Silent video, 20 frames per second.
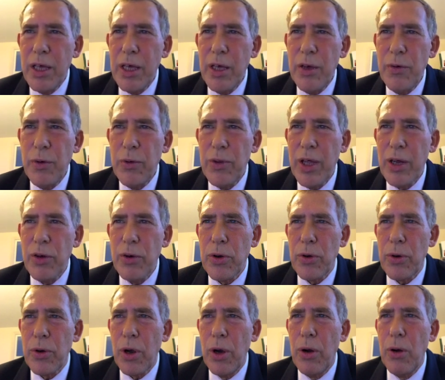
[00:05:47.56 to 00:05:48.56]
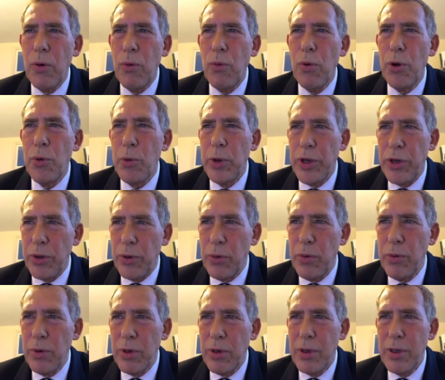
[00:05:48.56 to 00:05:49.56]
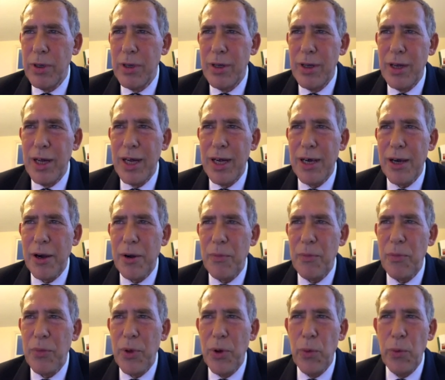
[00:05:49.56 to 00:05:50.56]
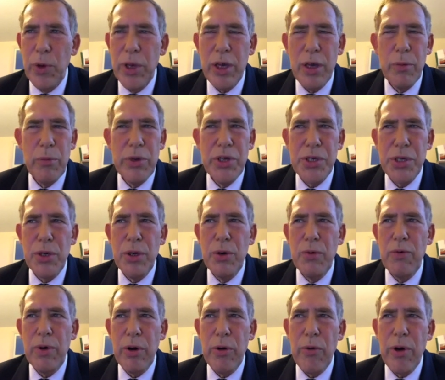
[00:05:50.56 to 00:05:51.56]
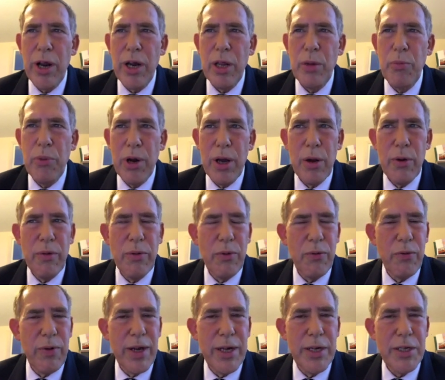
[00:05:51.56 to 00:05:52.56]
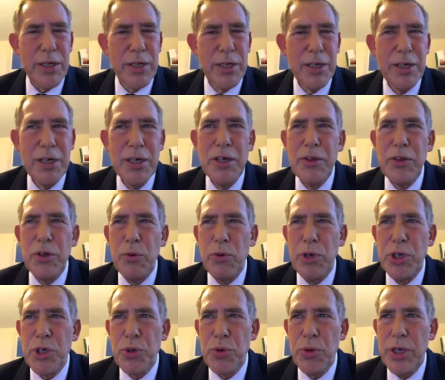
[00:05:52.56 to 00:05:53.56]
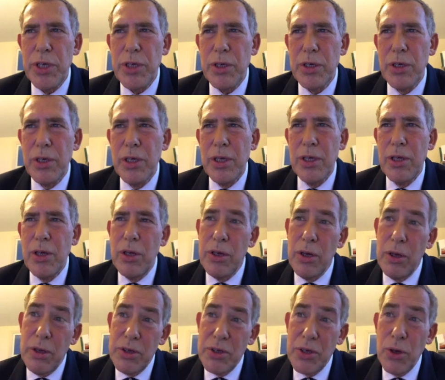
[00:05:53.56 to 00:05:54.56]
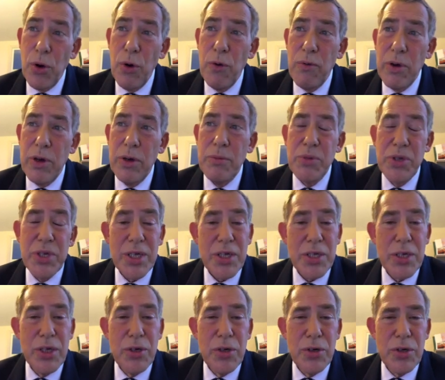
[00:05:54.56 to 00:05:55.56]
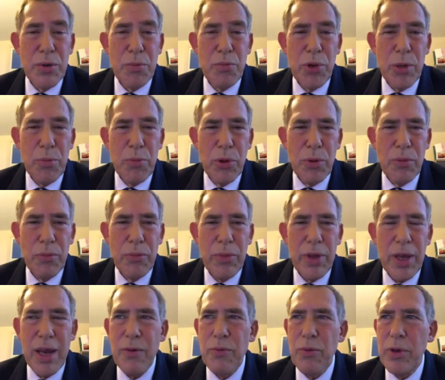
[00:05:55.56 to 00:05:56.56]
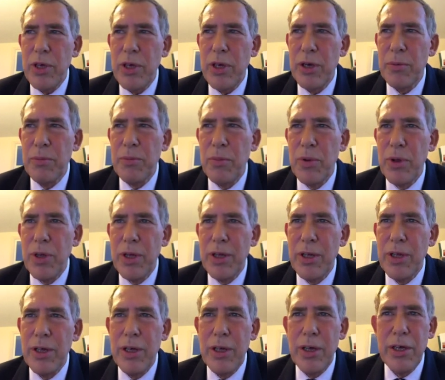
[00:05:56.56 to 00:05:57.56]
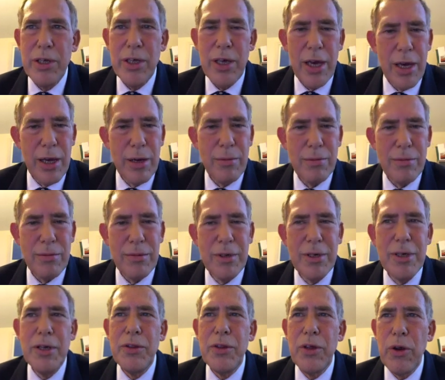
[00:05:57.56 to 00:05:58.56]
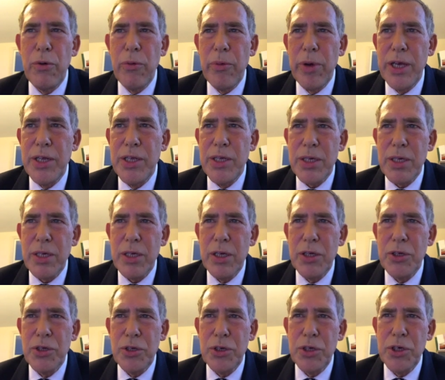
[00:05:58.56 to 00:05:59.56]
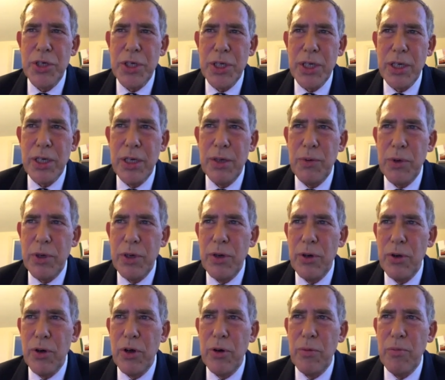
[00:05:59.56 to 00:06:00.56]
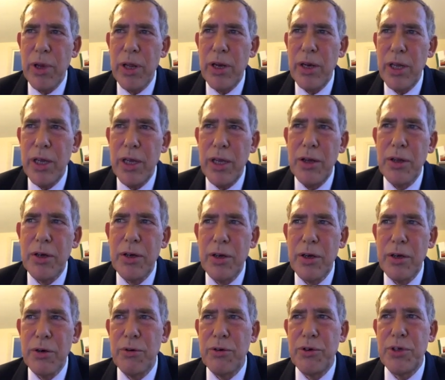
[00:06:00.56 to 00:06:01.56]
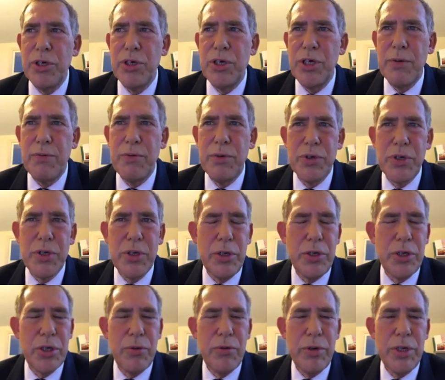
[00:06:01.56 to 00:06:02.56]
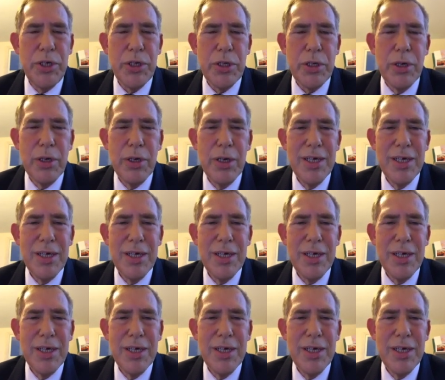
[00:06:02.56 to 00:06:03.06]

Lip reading: If you then look what we do, we can be so very rightly proud of the fact that we treat over 1,600 people every year, and yet there remains such a significant unmet need across the Sheffield City region